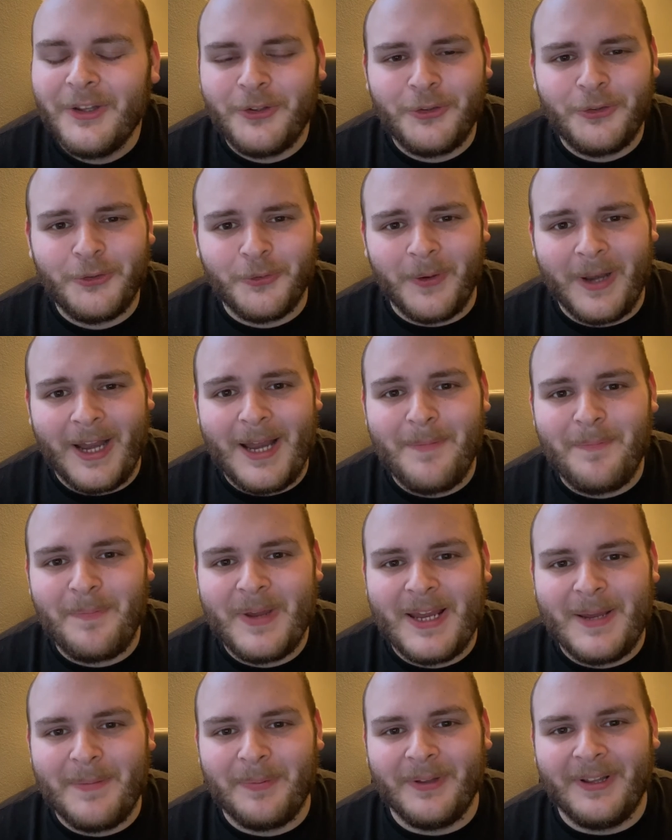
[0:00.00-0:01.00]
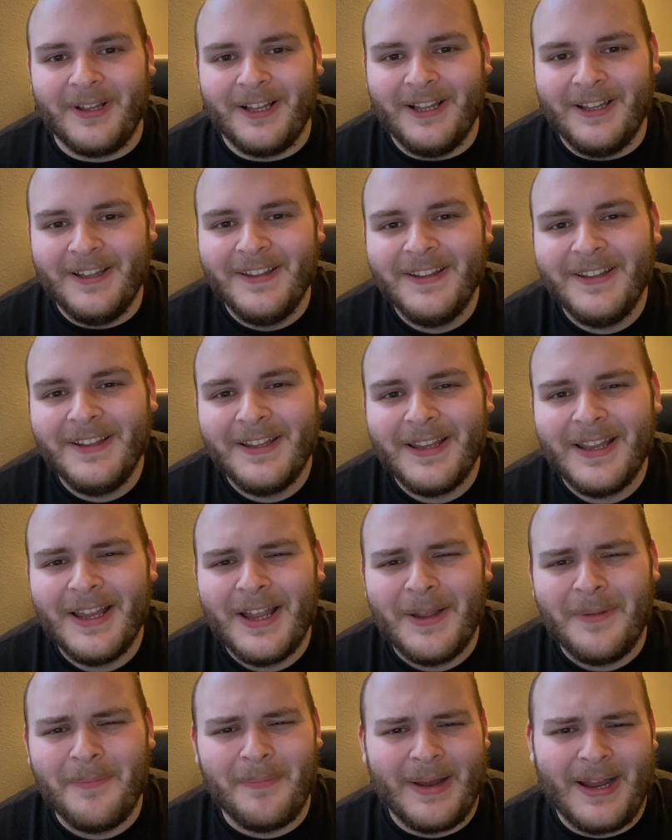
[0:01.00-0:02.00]
Straight people
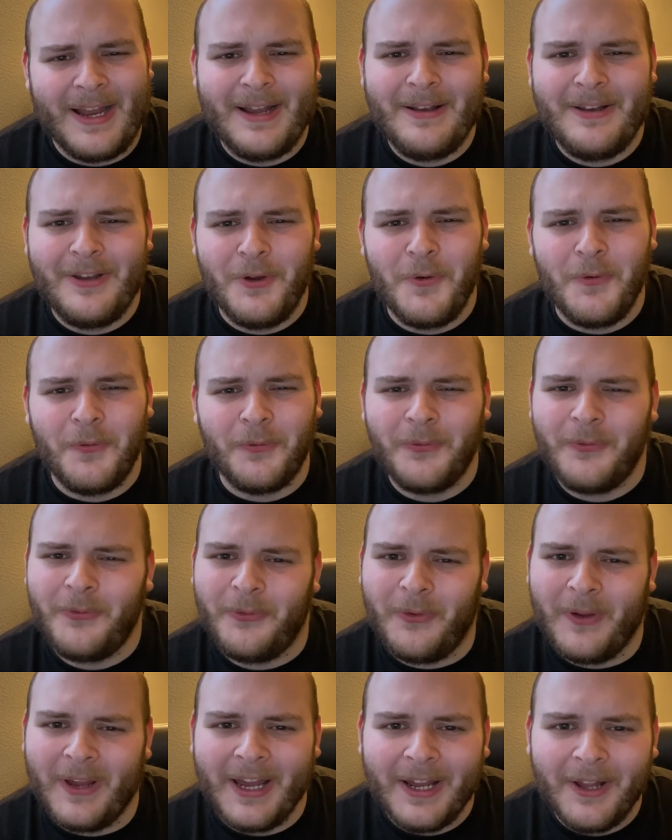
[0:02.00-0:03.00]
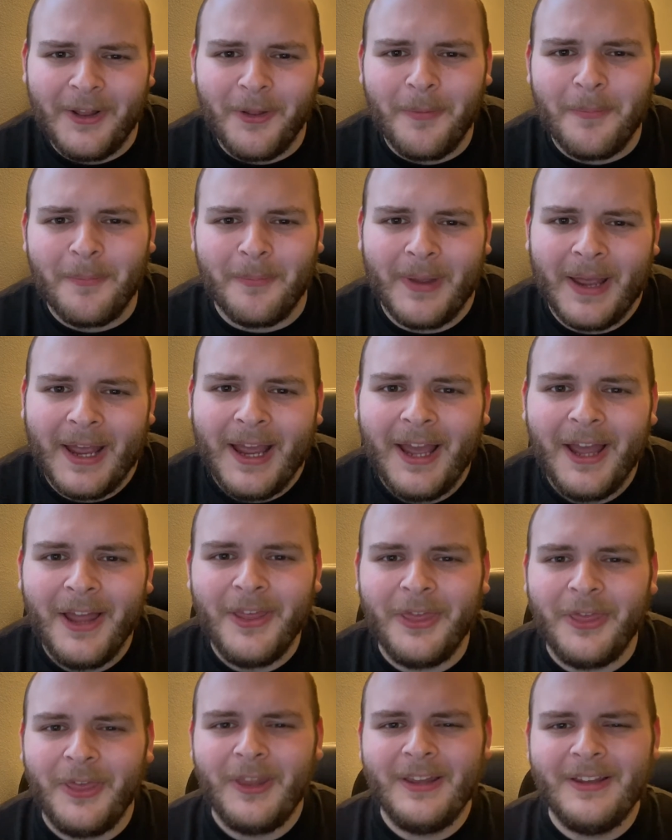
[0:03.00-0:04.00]
made you fail
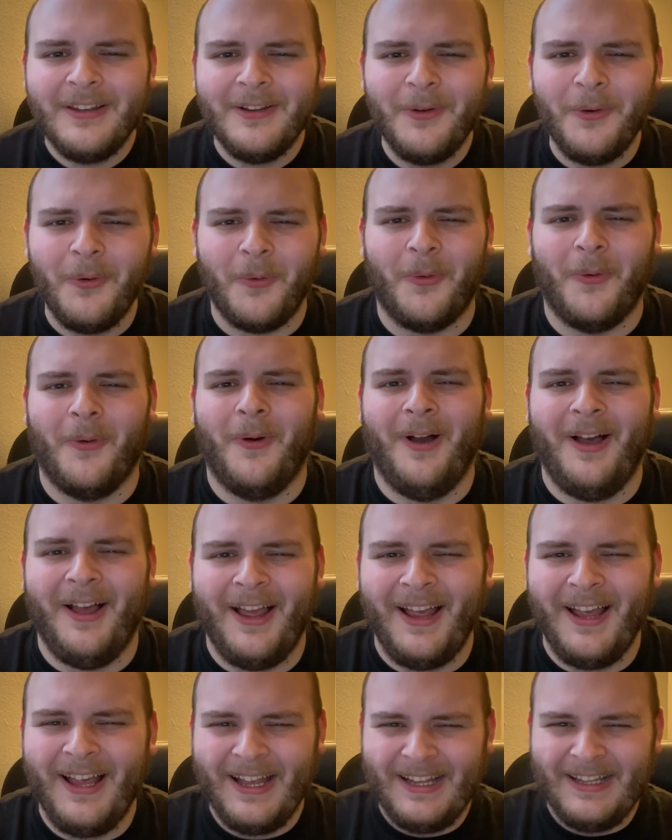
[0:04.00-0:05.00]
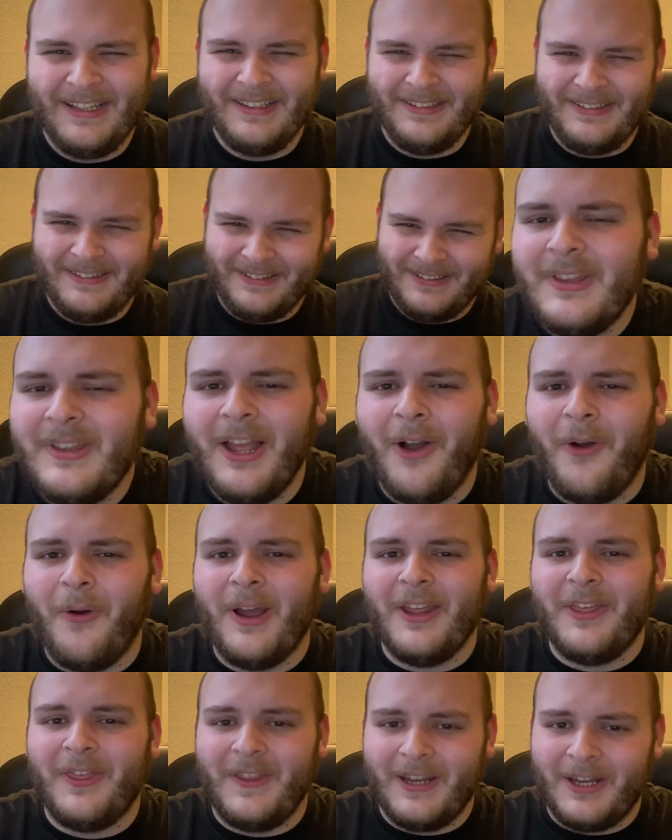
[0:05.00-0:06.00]
math? What? No,
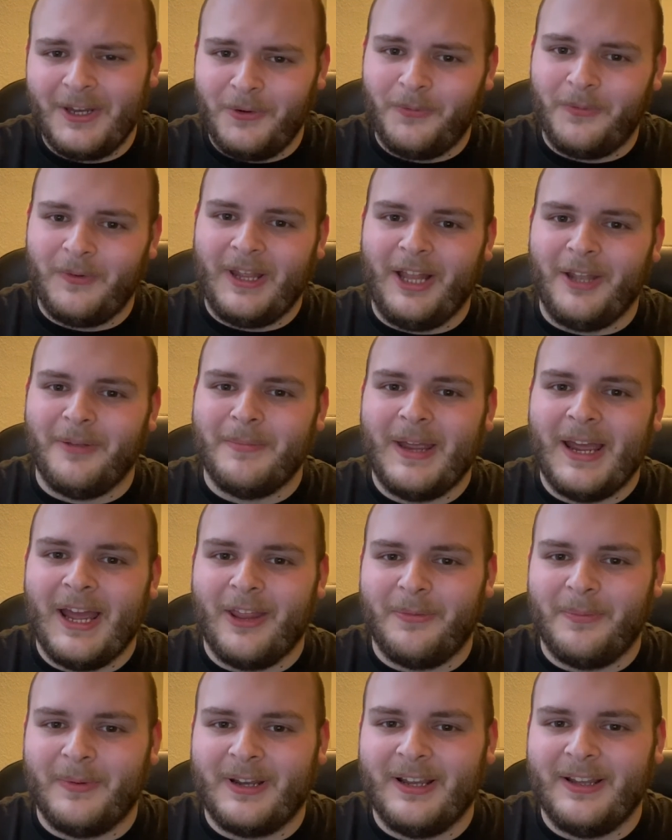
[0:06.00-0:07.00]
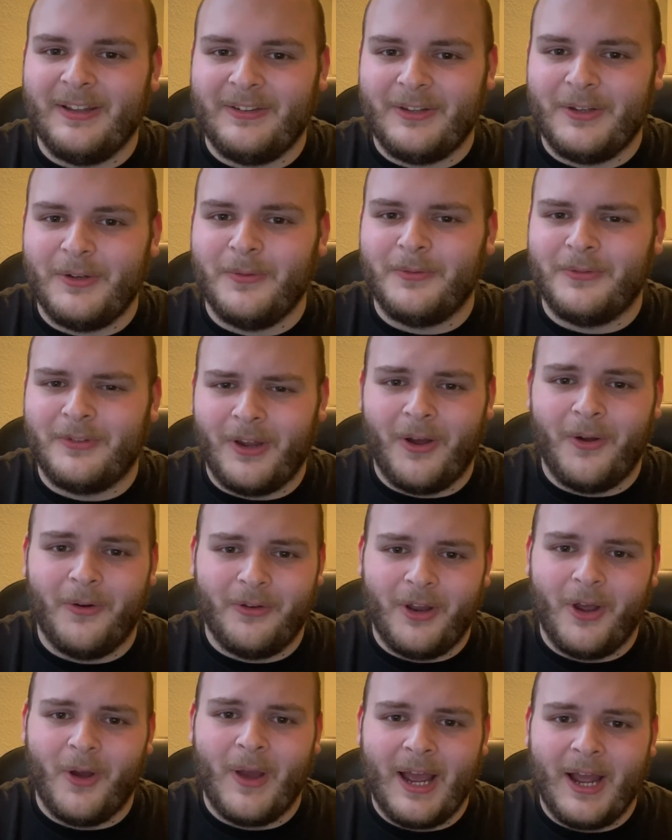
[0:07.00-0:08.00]
I think you failed math because you don't
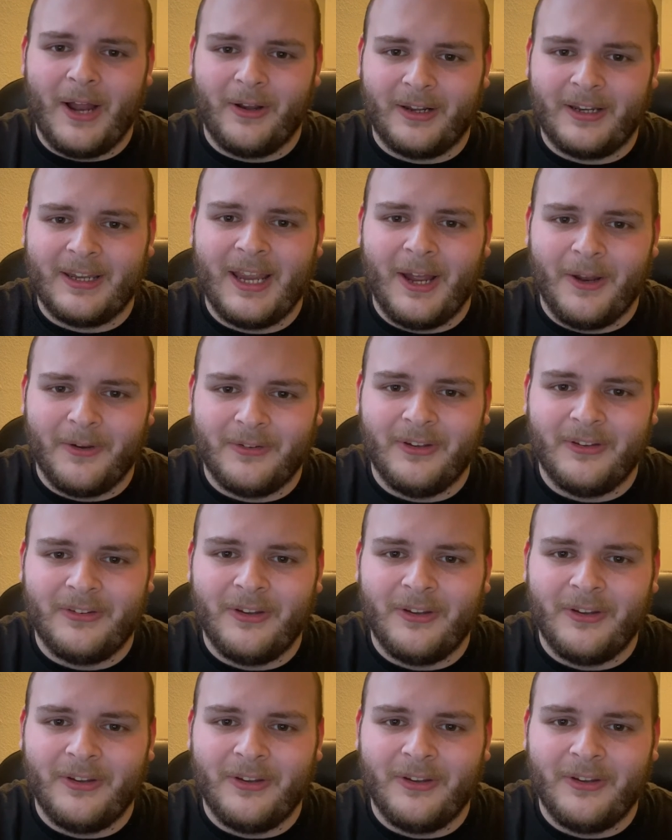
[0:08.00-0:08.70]
know how to count to